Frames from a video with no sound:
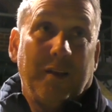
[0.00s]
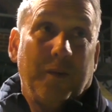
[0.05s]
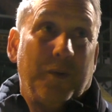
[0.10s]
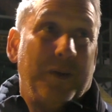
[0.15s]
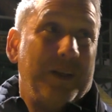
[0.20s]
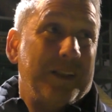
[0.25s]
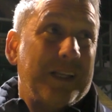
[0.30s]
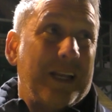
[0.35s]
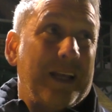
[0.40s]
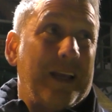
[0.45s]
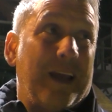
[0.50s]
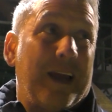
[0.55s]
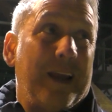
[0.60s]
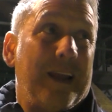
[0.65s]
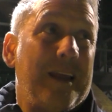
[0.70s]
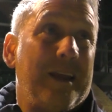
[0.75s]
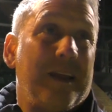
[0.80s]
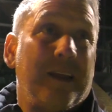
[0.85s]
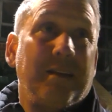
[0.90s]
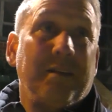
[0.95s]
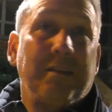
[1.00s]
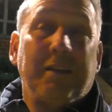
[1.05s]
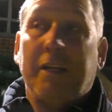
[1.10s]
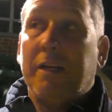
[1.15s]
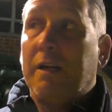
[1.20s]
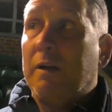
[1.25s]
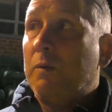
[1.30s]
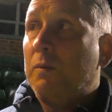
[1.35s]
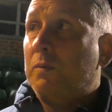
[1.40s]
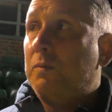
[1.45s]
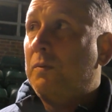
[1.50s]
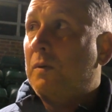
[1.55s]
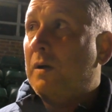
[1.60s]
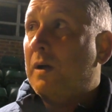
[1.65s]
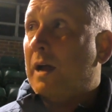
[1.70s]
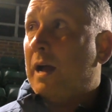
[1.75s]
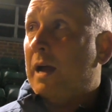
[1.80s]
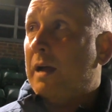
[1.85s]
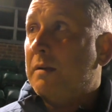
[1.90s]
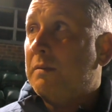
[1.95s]
Well, it's like anything, you know.
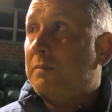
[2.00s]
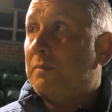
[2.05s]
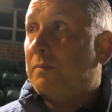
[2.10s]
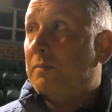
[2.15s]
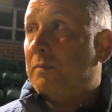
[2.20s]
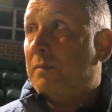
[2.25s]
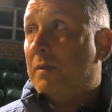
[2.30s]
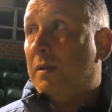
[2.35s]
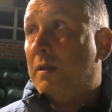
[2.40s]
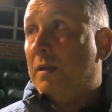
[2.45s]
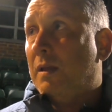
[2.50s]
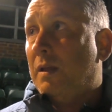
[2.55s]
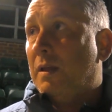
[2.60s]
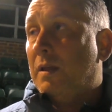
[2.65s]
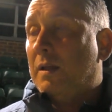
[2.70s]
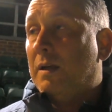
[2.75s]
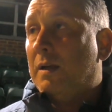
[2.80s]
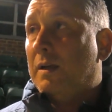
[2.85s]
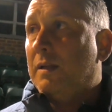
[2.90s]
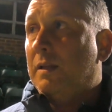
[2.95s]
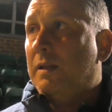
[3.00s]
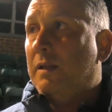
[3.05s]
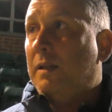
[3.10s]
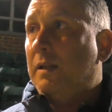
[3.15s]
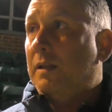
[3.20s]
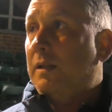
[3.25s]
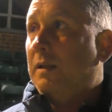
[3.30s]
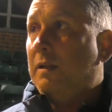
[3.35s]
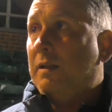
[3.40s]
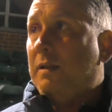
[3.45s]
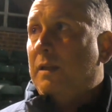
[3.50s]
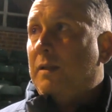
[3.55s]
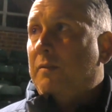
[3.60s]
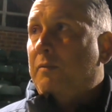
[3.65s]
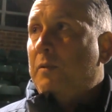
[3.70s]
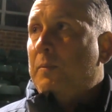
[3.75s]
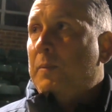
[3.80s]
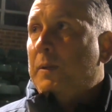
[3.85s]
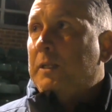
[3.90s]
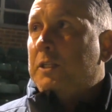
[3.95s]
I, I uh, if
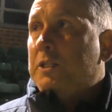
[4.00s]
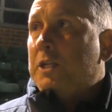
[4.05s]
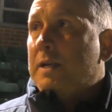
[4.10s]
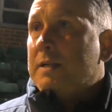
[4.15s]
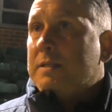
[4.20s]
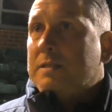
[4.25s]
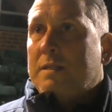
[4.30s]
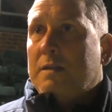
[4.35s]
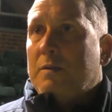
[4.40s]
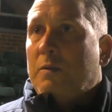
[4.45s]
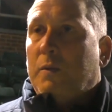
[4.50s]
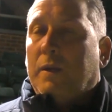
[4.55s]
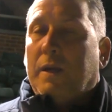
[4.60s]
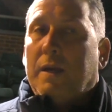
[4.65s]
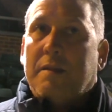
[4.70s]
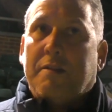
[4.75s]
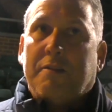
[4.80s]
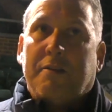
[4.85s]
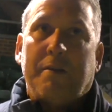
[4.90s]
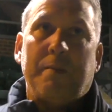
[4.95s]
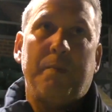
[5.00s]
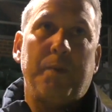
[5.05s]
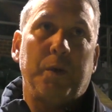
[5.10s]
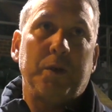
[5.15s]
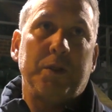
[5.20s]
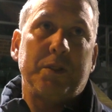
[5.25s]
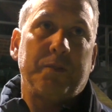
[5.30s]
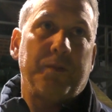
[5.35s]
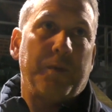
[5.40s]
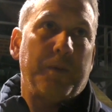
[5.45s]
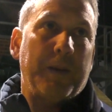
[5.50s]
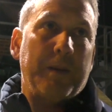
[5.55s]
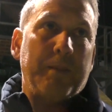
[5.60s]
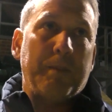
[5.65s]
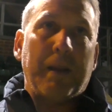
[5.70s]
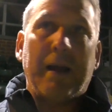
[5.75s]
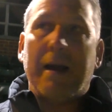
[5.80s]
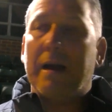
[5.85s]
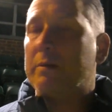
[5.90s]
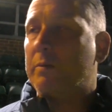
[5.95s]
we beat Chester, we get three points. If we beat
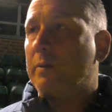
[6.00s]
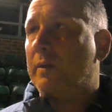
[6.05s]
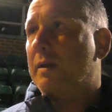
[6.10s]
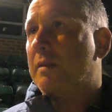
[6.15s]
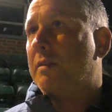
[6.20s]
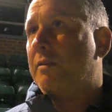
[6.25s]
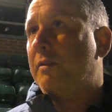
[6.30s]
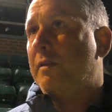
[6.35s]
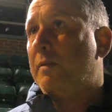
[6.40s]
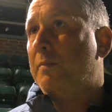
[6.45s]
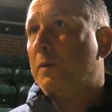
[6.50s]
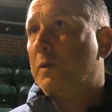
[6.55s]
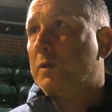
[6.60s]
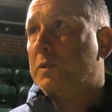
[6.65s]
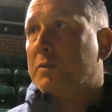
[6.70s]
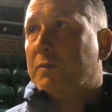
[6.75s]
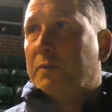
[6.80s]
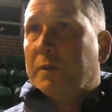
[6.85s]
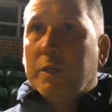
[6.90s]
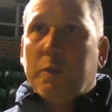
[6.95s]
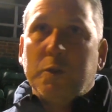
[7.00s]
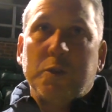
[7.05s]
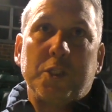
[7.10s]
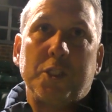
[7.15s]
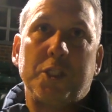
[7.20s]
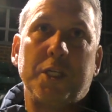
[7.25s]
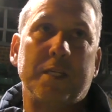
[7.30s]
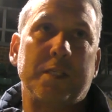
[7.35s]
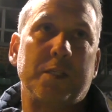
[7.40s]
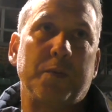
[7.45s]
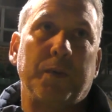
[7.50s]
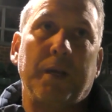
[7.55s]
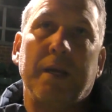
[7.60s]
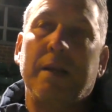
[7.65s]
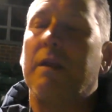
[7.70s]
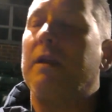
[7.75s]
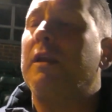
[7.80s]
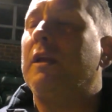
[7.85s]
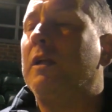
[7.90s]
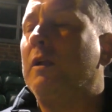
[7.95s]
Blyth, we get three points. If we lose to Chester, we
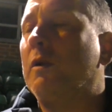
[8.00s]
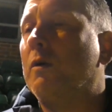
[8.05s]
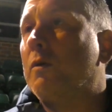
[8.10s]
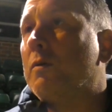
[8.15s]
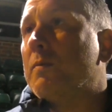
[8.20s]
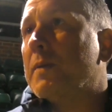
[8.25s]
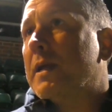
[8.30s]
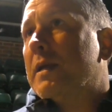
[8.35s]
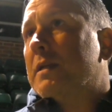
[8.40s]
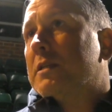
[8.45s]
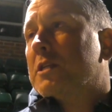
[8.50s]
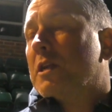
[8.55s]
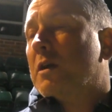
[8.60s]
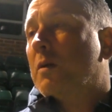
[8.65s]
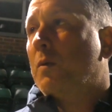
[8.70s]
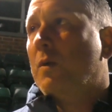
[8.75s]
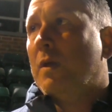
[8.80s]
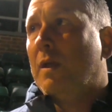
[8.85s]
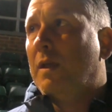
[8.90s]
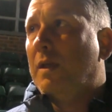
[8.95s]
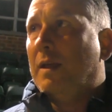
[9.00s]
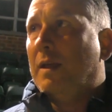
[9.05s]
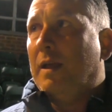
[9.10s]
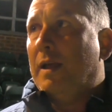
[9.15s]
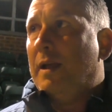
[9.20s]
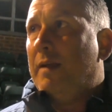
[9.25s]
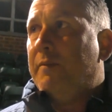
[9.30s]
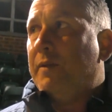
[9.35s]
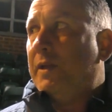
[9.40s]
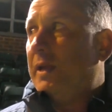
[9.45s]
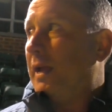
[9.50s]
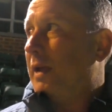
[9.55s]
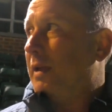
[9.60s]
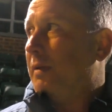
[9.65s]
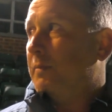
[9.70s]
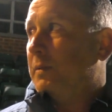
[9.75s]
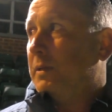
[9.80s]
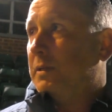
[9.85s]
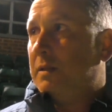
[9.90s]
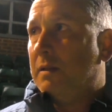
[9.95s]
get you know what I mean. So every
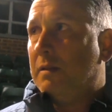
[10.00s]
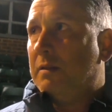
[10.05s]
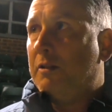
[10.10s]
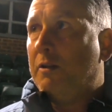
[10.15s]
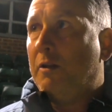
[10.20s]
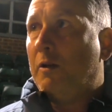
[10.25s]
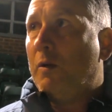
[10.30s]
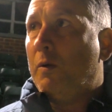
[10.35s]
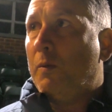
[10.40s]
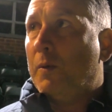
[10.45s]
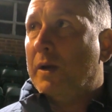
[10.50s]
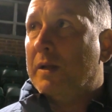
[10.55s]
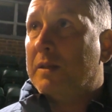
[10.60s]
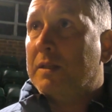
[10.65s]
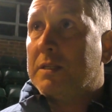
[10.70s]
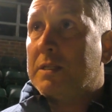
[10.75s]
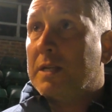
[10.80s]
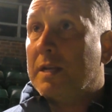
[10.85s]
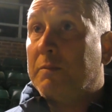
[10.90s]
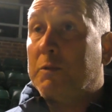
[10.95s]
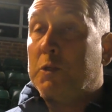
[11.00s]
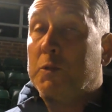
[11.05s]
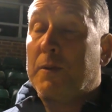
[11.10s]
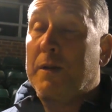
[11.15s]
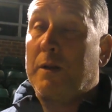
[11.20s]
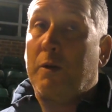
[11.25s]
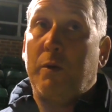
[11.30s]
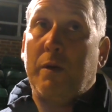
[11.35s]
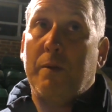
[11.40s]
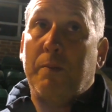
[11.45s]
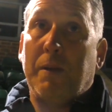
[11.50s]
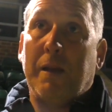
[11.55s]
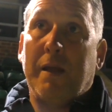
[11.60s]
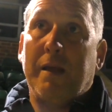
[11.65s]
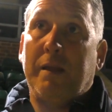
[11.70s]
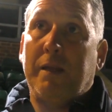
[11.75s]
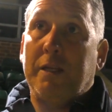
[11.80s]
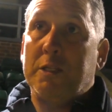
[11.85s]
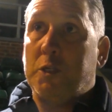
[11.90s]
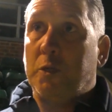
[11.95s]
game, they're only worth the same. Doesn't matter who you play.
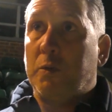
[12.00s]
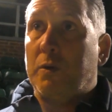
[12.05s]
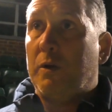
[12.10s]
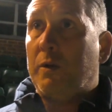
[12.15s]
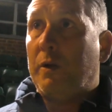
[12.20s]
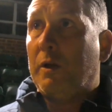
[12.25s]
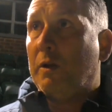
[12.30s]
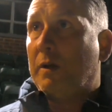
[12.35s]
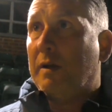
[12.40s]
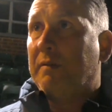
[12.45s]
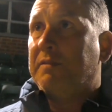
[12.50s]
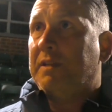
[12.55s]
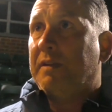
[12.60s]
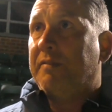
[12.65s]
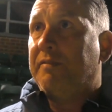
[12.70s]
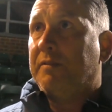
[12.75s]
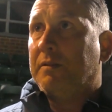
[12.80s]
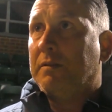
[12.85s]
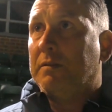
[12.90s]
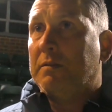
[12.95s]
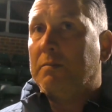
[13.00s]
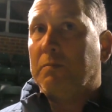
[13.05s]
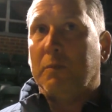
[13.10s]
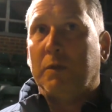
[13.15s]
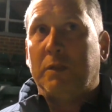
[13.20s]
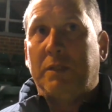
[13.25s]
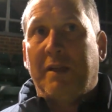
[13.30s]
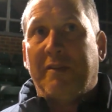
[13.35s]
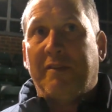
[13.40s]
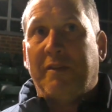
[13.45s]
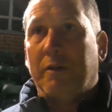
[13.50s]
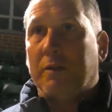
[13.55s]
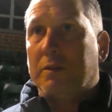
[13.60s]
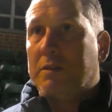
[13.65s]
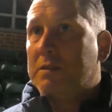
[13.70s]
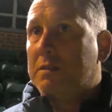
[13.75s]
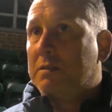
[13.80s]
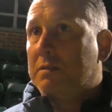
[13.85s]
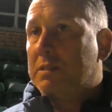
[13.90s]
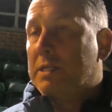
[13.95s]
You do know you're going to have different, well, difficult
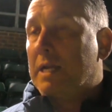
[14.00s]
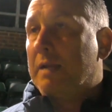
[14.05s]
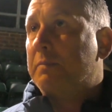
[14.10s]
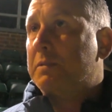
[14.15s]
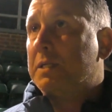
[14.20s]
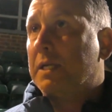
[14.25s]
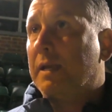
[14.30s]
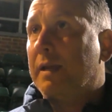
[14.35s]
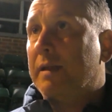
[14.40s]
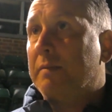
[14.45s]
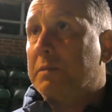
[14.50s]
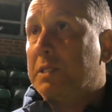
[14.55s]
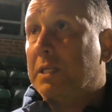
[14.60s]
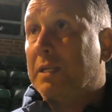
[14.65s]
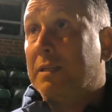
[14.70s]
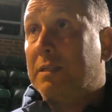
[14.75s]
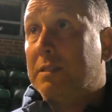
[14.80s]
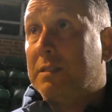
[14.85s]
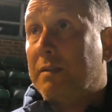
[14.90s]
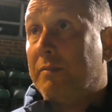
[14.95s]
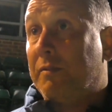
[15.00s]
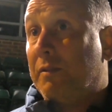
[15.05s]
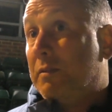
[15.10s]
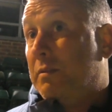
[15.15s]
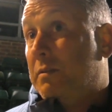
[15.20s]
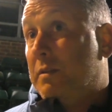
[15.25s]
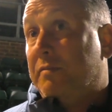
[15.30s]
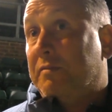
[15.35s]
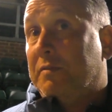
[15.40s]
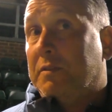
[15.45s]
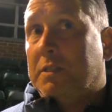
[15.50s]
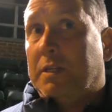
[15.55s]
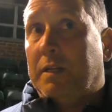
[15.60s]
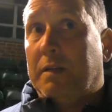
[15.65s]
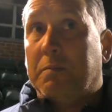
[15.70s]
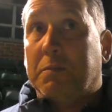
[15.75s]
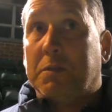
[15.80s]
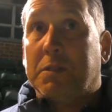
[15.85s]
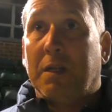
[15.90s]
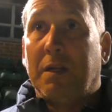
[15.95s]
types of games against different
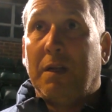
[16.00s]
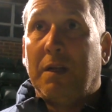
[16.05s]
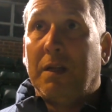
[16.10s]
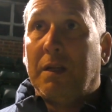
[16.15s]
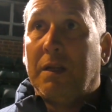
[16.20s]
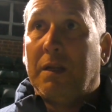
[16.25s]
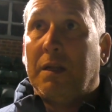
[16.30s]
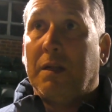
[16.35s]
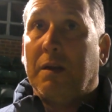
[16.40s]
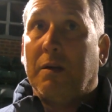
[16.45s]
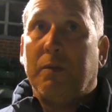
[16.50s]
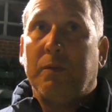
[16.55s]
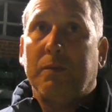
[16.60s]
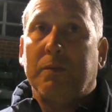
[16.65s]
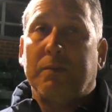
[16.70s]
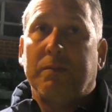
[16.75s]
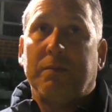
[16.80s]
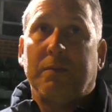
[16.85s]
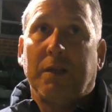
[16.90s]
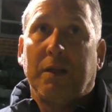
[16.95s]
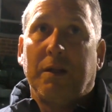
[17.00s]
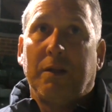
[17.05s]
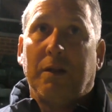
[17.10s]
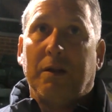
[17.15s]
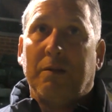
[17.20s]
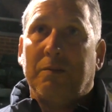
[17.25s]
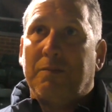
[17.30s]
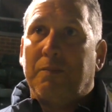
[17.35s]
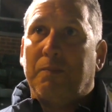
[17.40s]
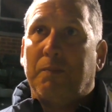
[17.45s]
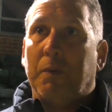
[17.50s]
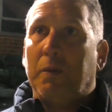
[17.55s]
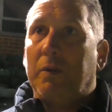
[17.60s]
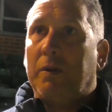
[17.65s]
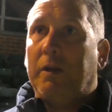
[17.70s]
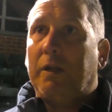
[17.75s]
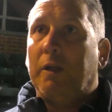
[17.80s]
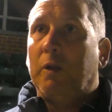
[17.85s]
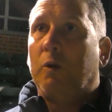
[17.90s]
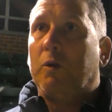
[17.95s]
teams. You know, but
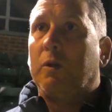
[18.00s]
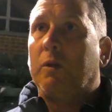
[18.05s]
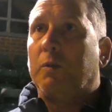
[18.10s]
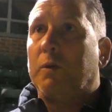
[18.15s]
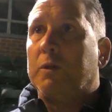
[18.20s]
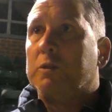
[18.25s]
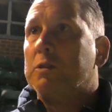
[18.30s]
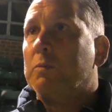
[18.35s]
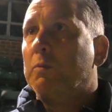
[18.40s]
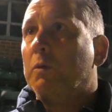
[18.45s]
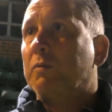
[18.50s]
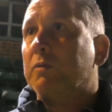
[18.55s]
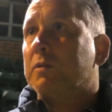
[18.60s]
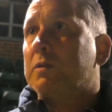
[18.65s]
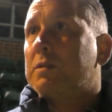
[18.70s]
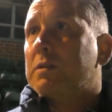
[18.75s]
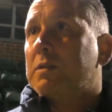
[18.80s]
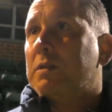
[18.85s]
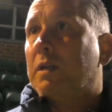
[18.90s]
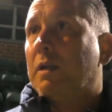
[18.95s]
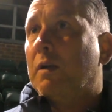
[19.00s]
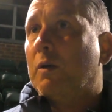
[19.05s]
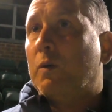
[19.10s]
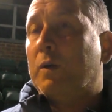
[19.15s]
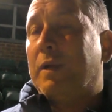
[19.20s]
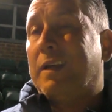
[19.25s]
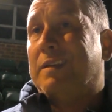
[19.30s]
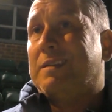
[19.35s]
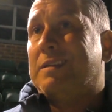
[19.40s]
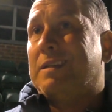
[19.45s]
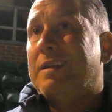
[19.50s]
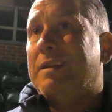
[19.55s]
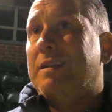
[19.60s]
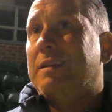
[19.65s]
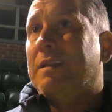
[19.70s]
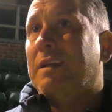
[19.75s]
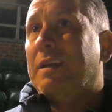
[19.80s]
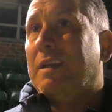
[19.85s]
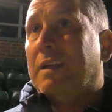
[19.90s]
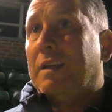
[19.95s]
you look at the ones above us. You go Kings
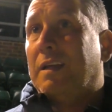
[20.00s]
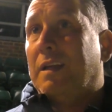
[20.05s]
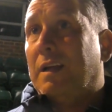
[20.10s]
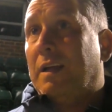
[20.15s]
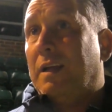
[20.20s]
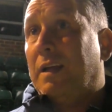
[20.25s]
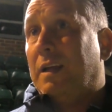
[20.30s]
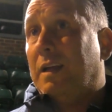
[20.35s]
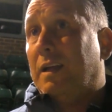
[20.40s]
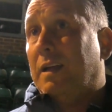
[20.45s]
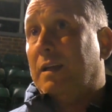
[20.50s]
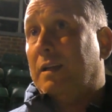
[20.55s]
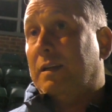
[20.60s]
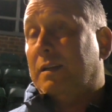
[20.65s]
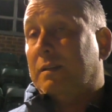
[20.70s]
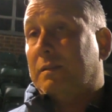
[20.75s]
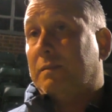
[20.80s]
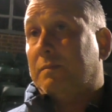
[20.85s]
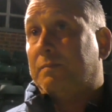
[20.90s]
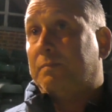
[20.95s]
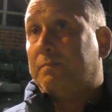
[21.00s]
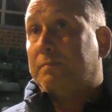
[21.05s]
Lynn, uh,